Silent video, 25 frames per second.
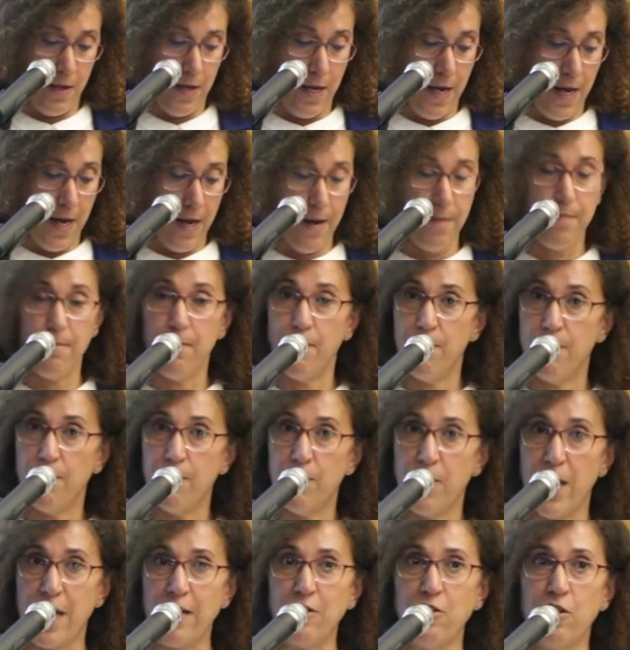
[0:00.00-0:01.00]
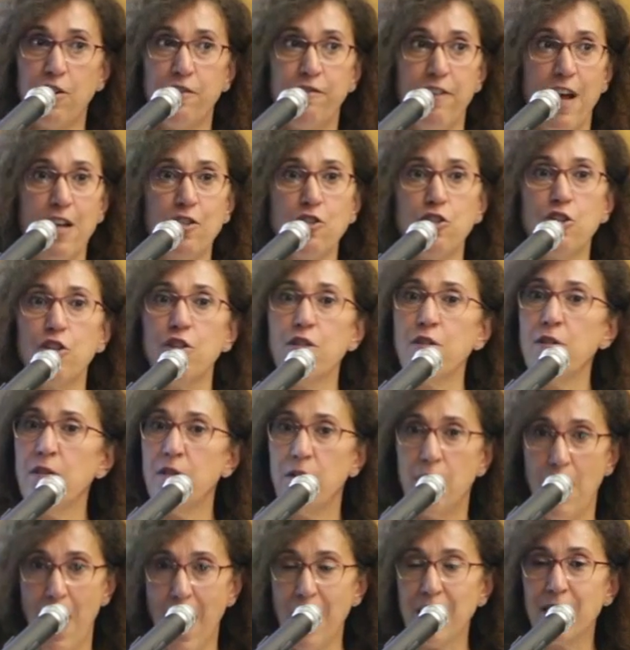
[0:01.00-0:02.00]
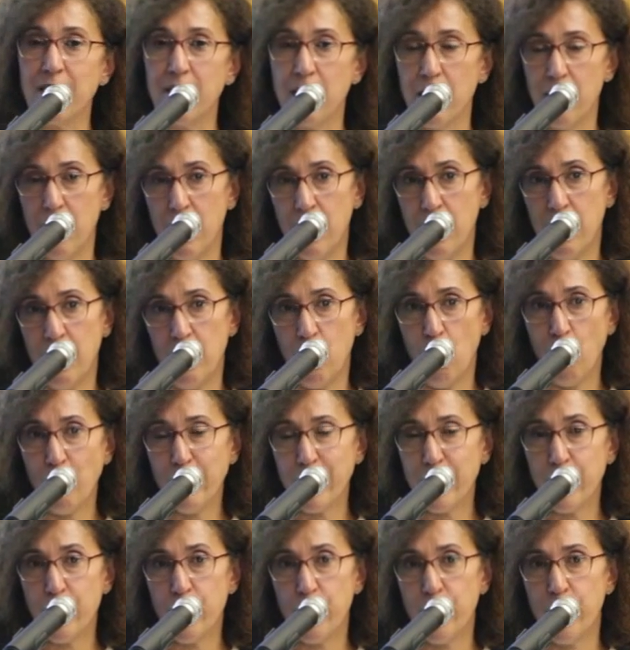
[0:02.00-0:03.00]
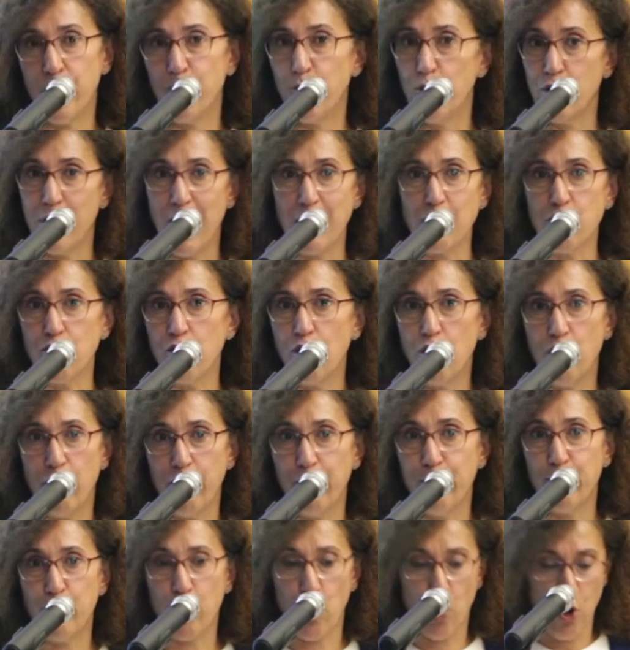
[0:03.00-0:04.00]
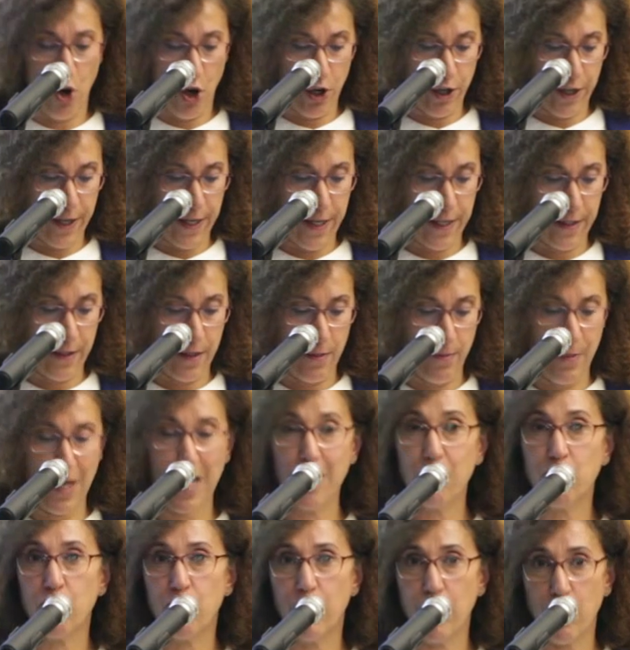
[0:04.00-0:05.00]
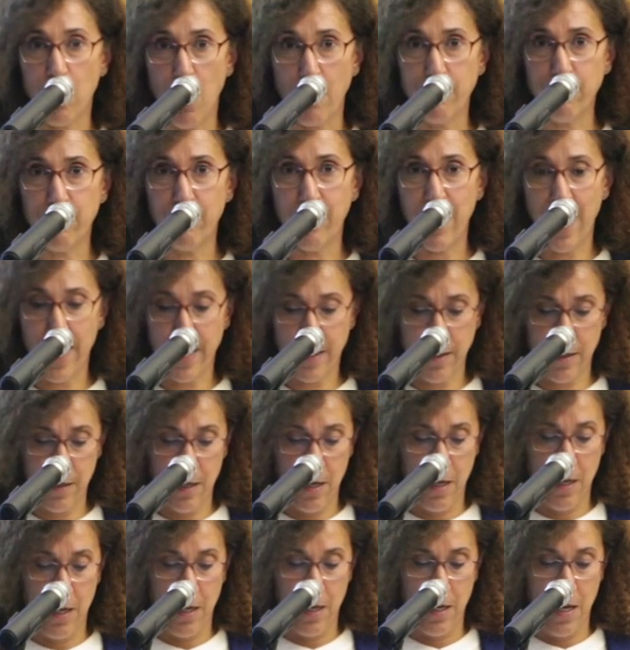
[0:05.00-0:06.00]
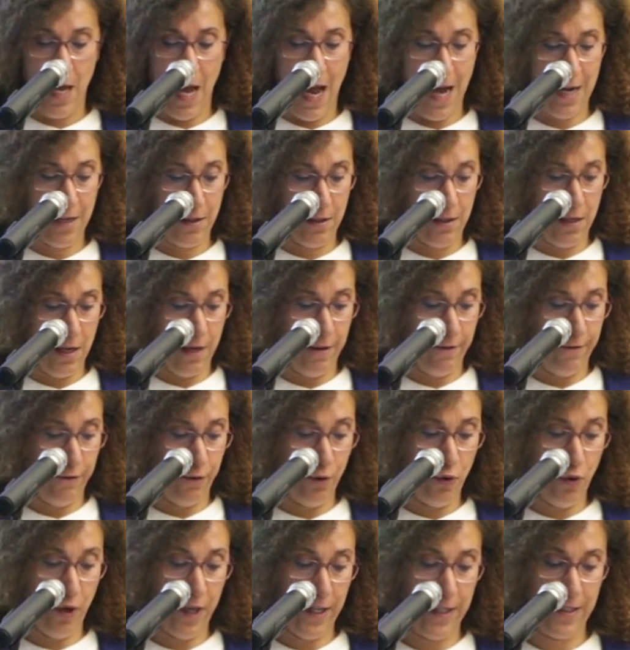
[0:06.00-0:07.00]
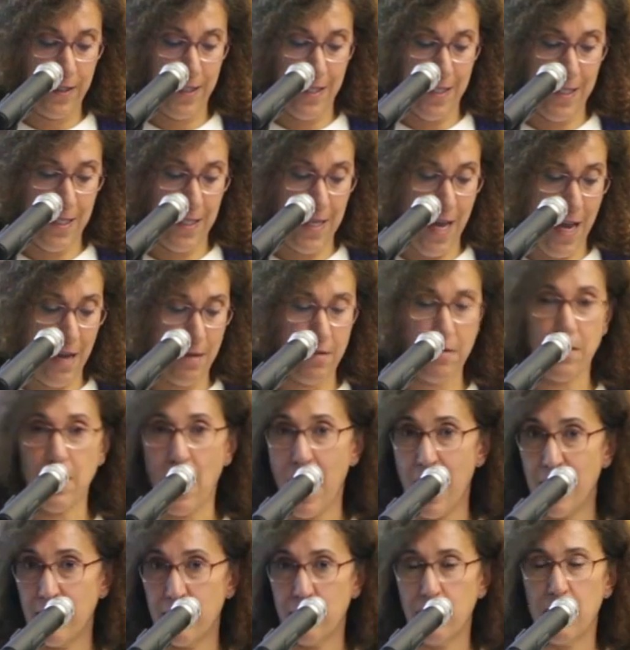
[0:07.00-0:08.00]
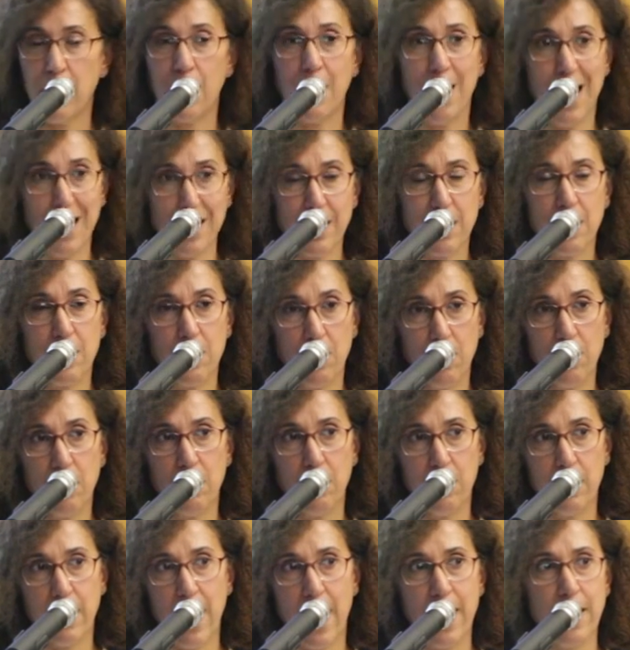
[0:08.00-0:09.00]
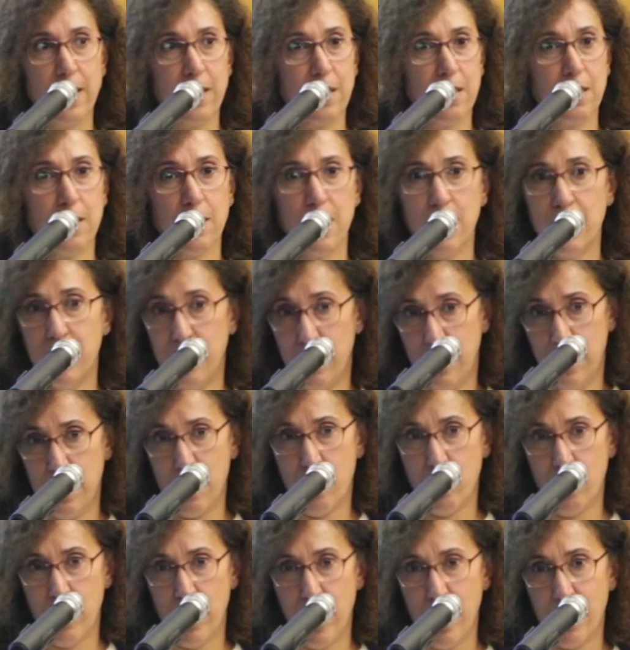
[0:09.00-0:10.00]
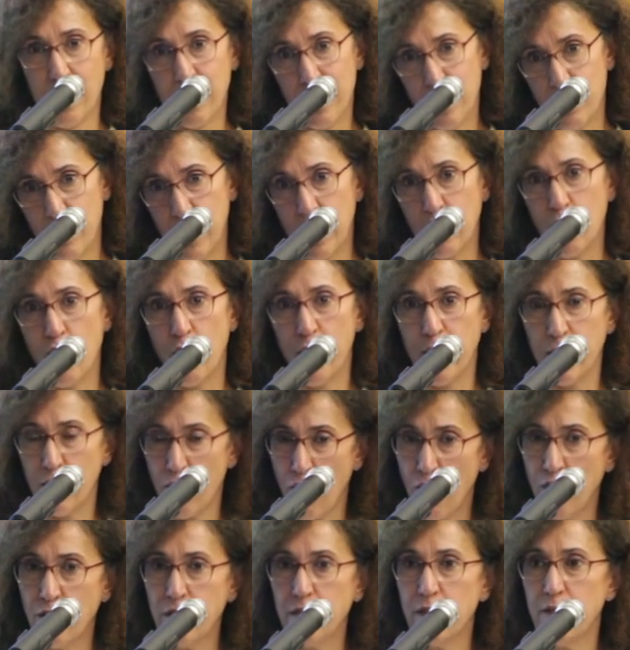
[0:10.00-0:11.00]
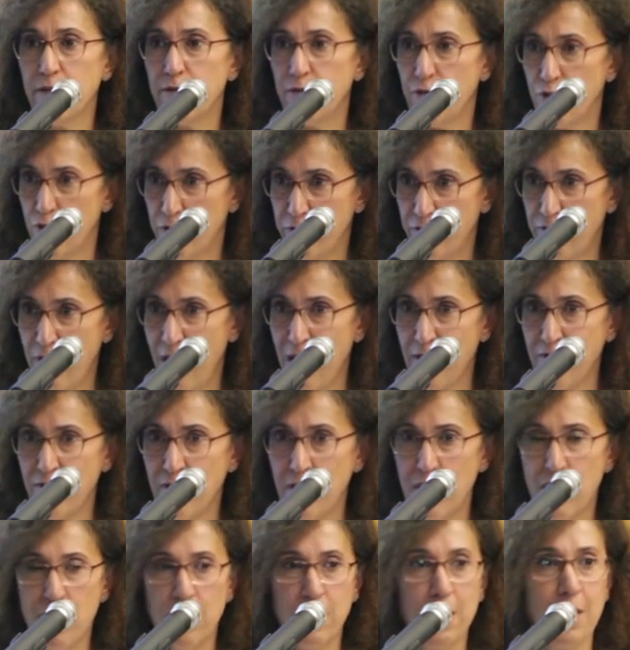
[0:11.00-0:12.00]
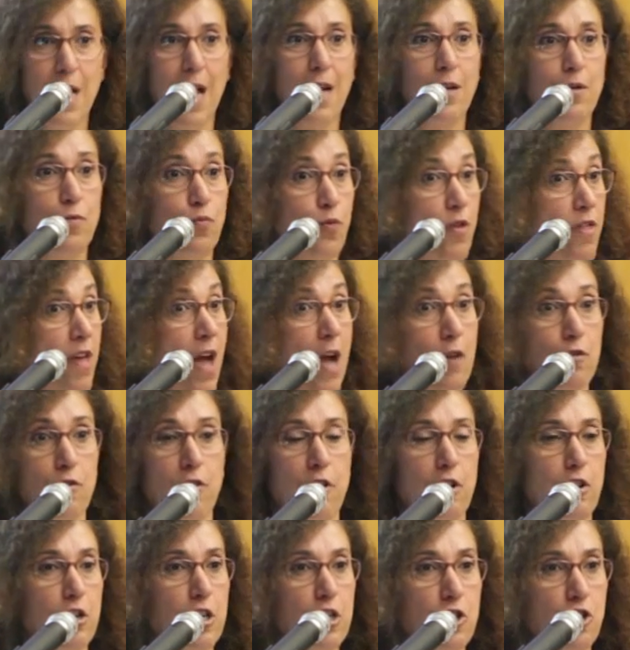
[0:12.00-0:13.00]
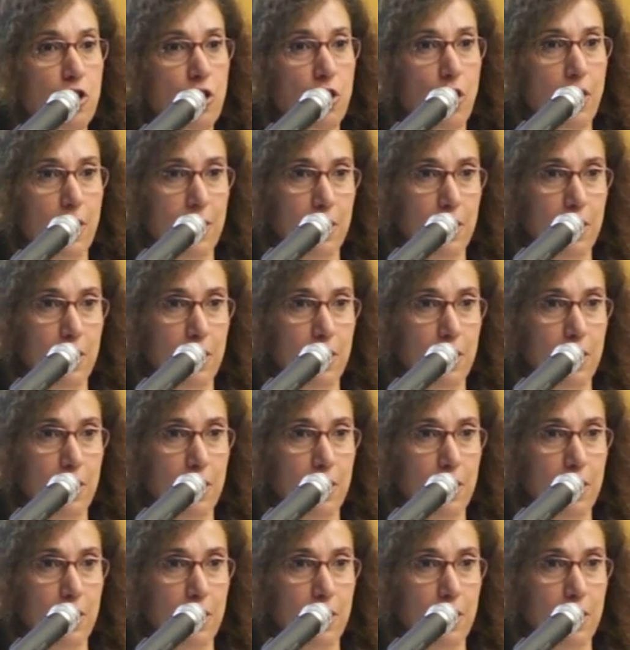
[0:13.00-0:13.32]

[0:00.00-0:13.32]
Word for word: Uh, the intervention has uh, also the potential of prolonging military conflict and fueling dissent. And the classical case is Syria. It's been going on for five years, and without the regional